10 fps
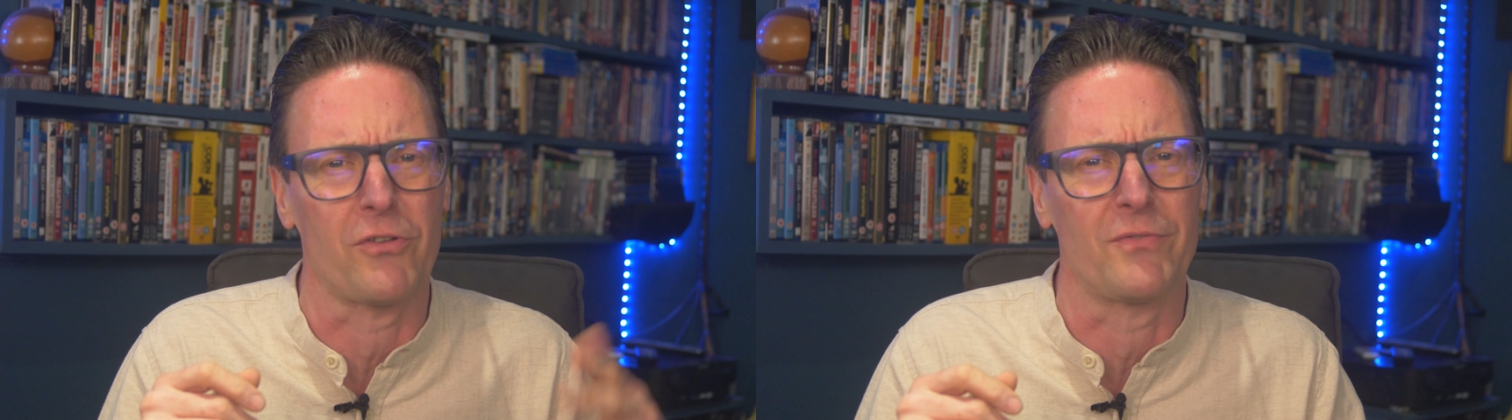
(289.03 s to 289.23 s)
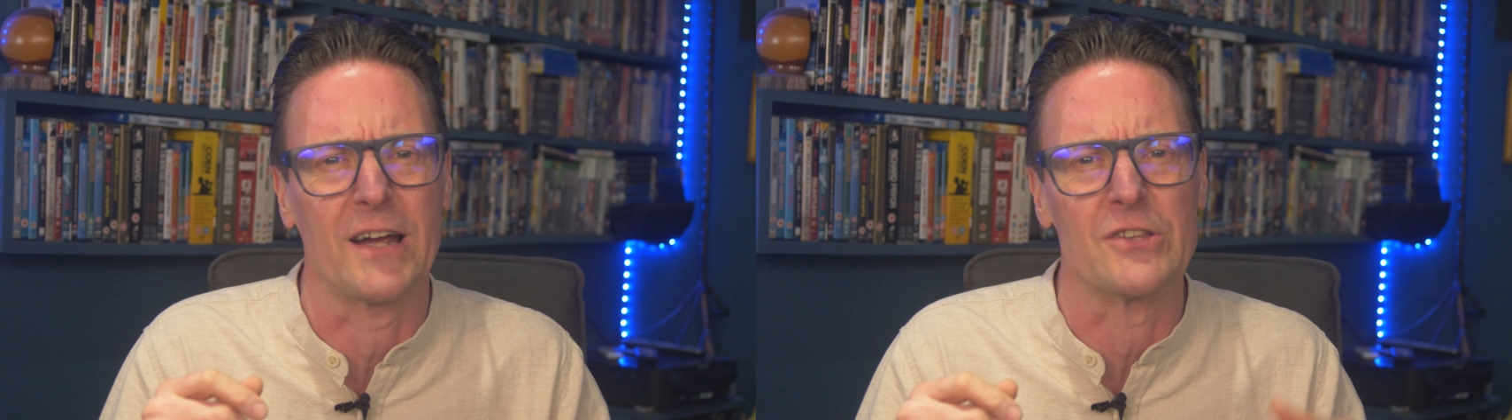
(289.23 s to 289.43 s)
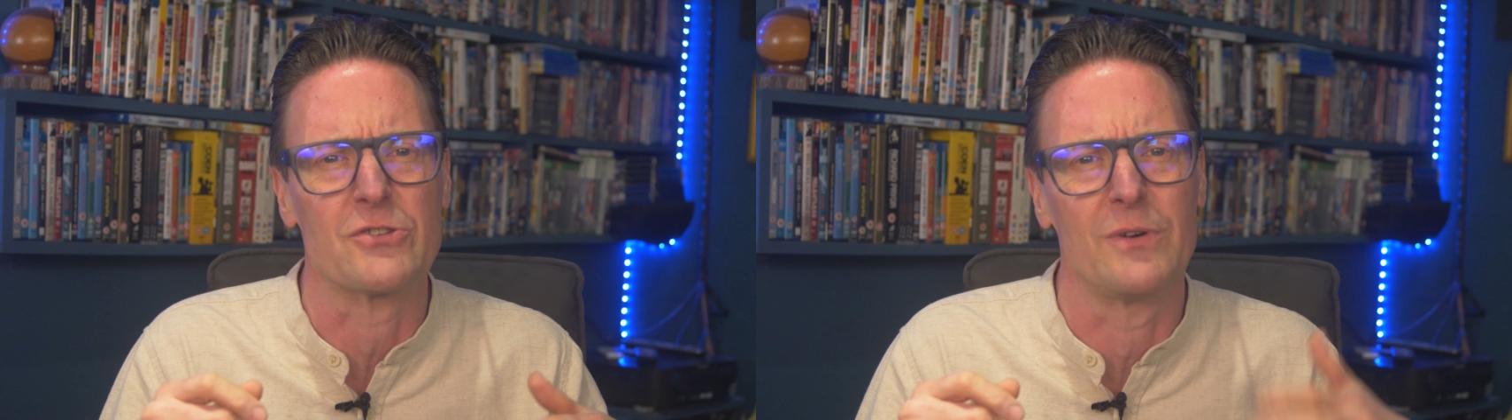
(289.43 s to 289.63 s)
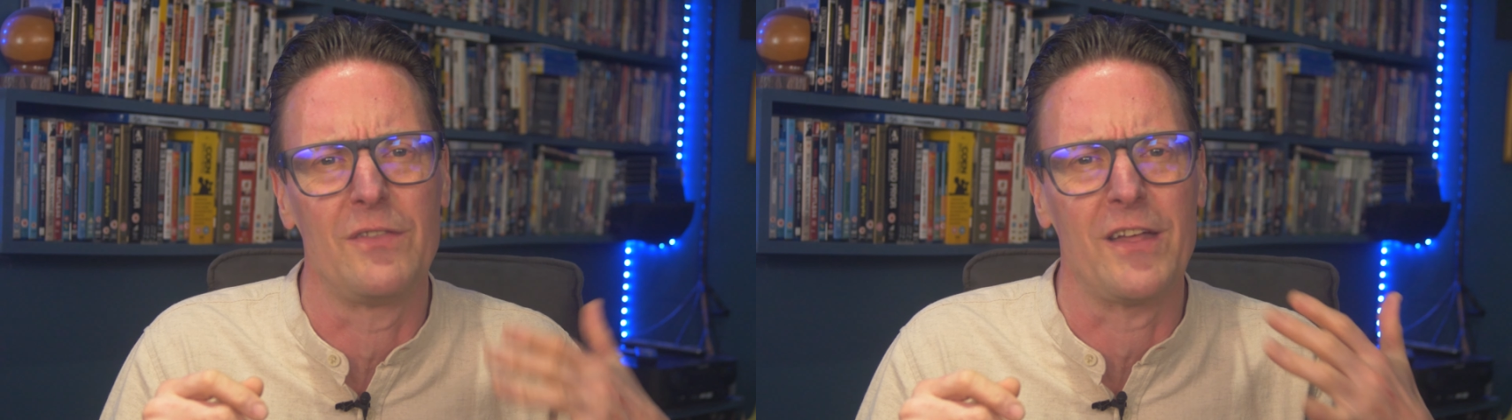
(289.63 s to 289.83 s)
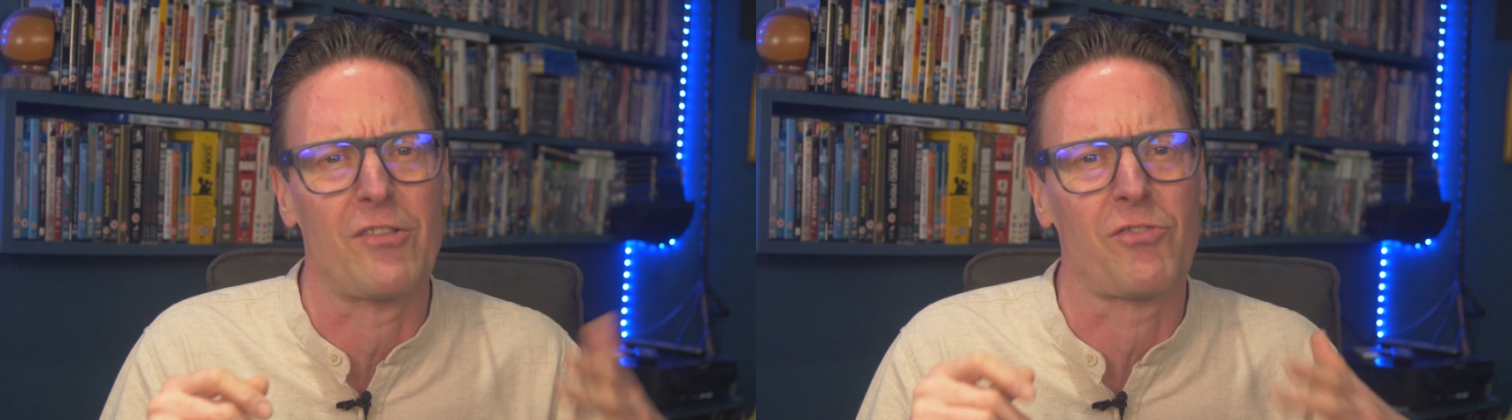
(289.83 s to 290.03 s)
of nature
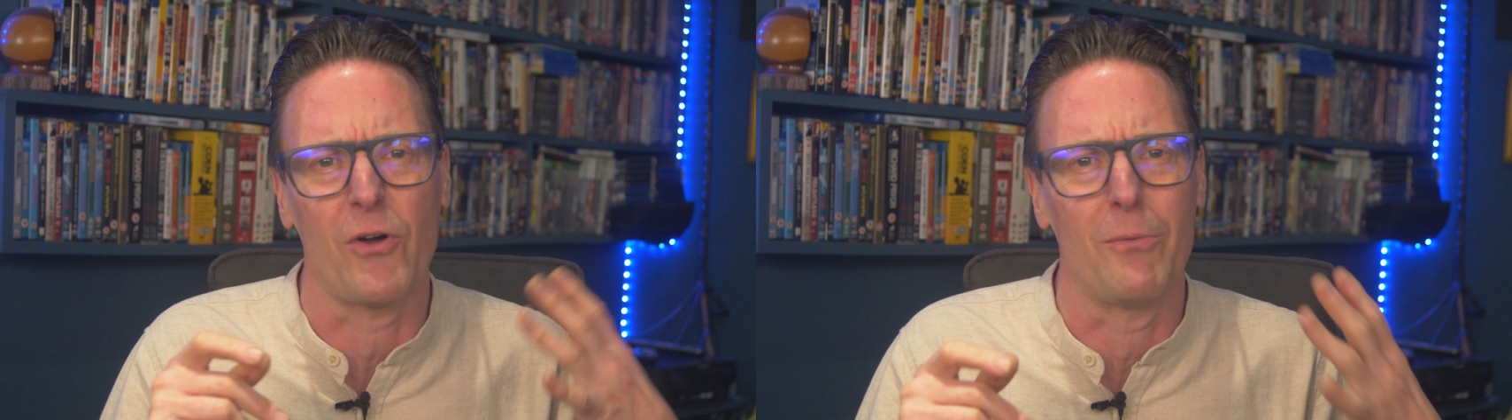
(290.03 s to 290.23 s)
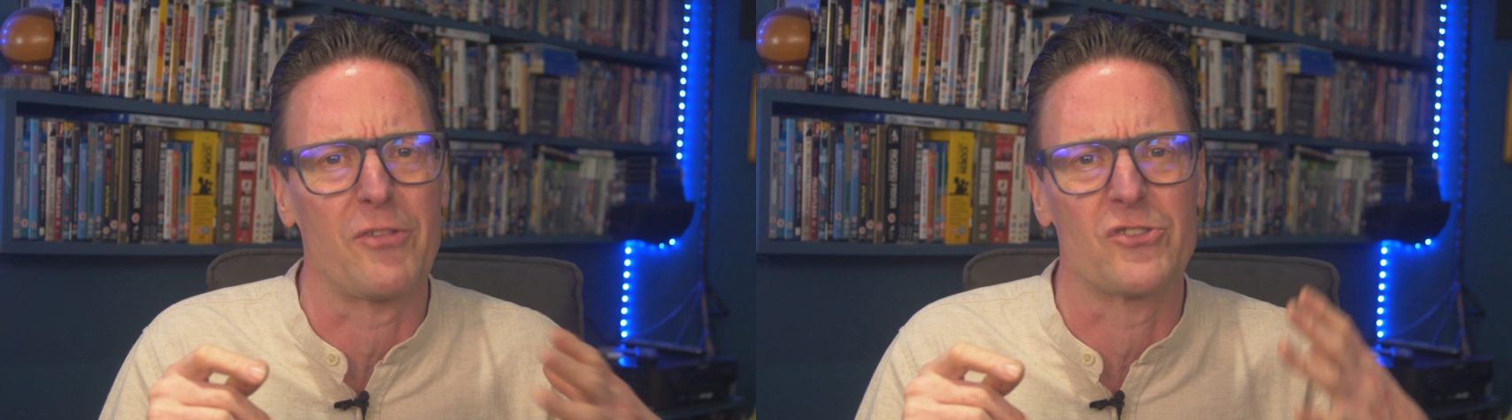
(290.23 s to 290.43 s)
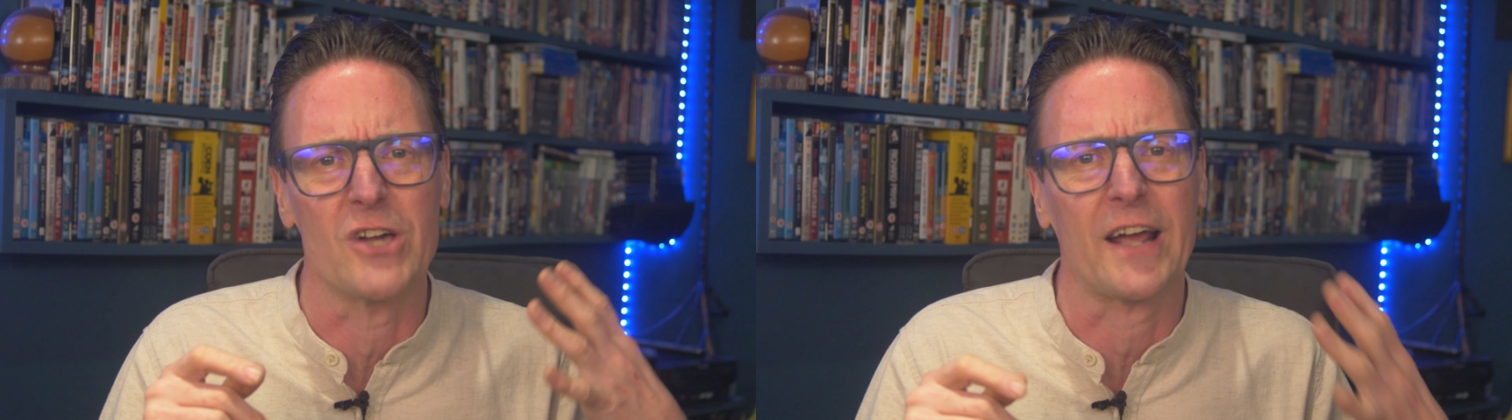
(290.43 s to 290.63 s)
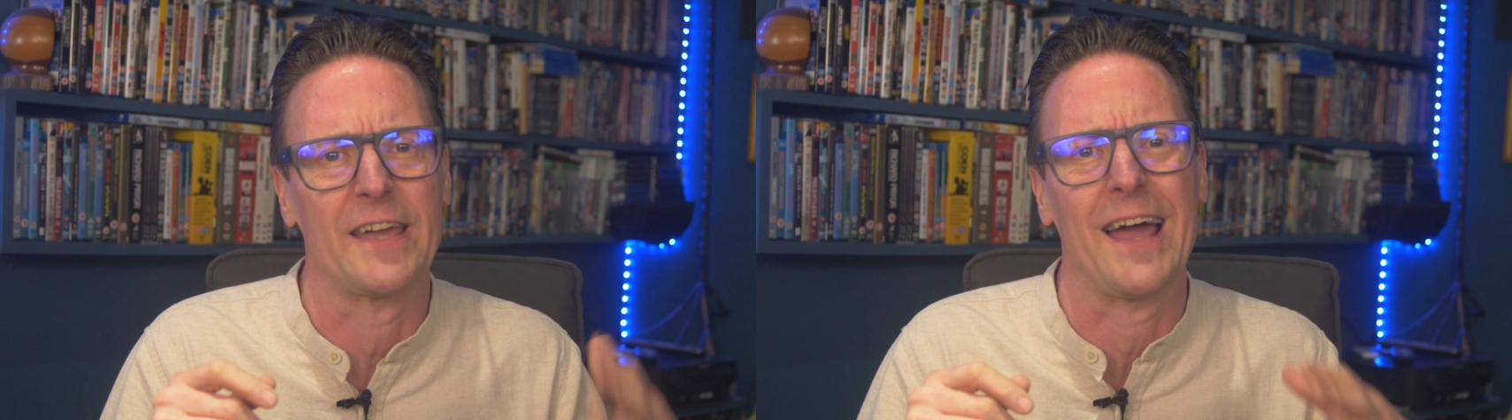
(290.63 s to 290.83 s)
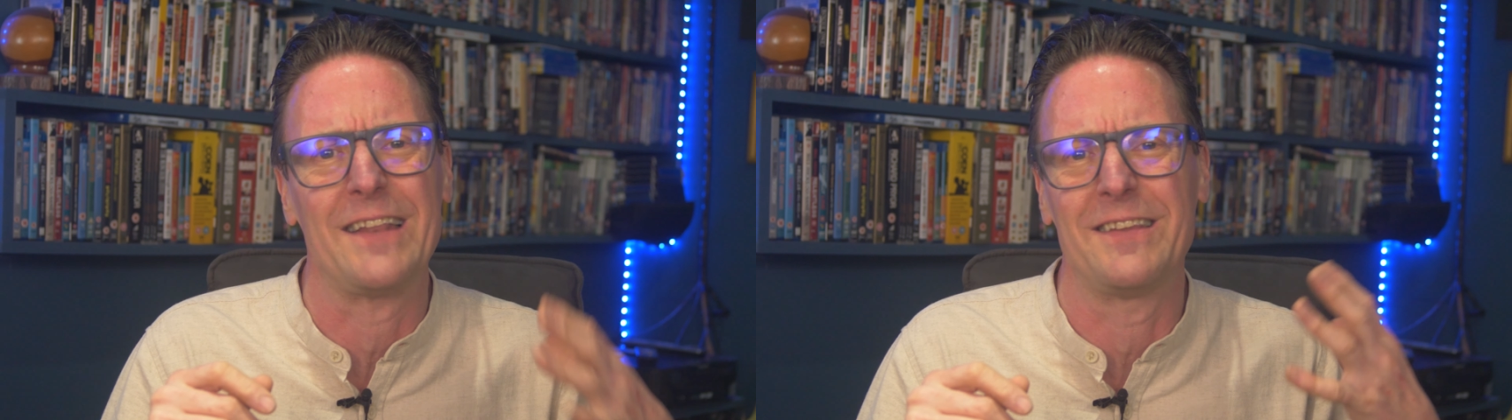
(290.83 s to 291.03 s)
in this film as
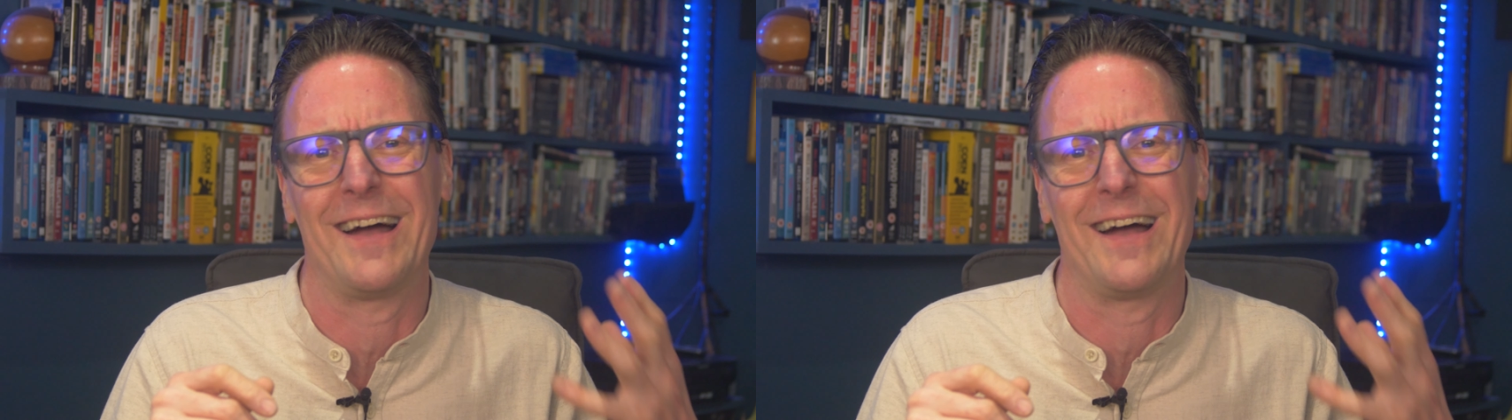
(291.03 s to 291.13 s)
Jackie, and,